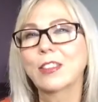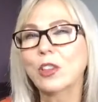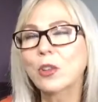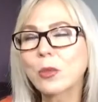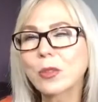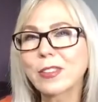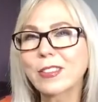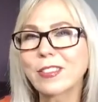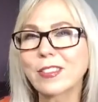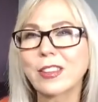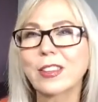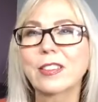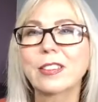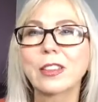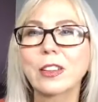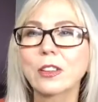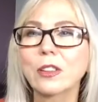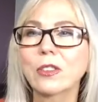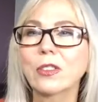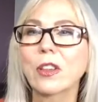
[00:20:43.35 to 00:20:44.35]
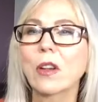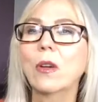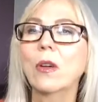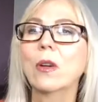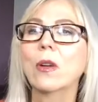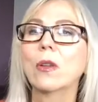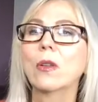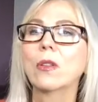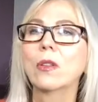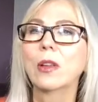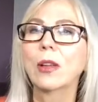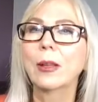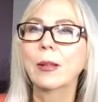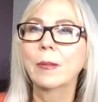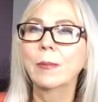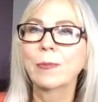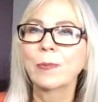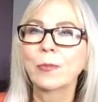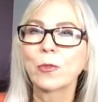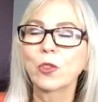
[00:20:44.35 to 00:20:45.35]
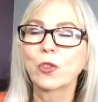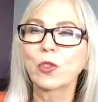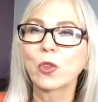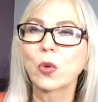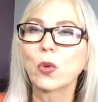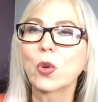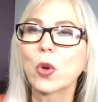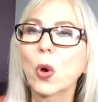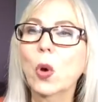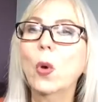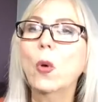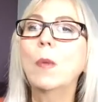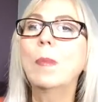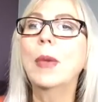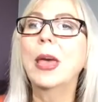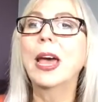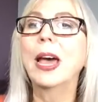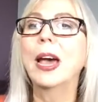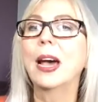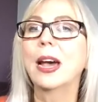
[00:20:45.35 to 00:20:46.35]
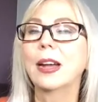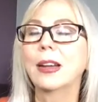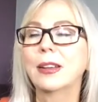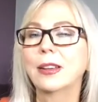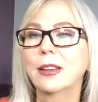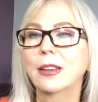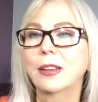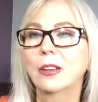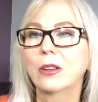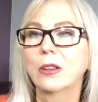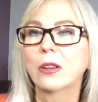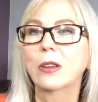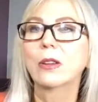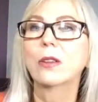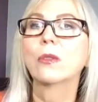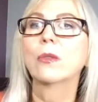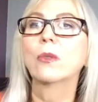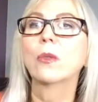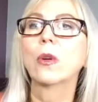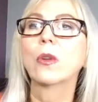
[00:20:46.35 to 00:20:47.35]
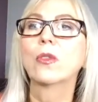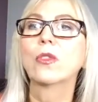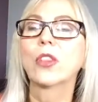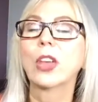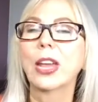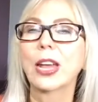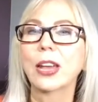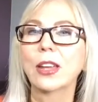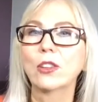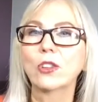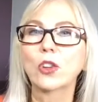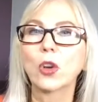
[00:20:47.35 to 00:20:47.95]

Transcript: You were 6 years old. So go back, Roseanne.